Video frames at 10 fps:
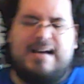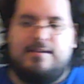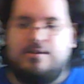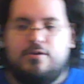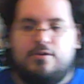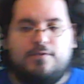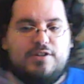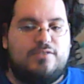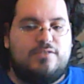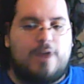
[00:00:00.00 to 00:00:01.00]
you know, if you
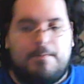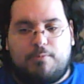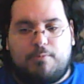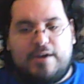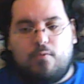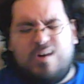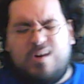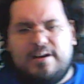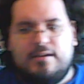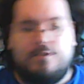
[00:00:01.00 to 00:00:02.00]
need to upgrade
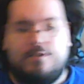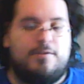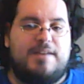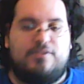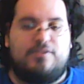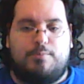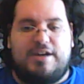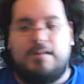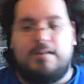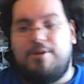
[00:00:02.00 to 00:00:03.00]
one, if your mouse is
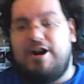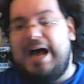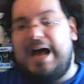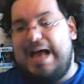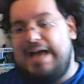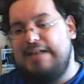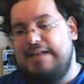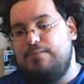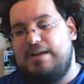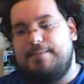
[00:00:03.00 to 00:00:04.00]
breaking apart, I
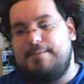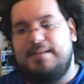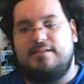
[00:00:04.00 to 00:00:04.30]
highly recommend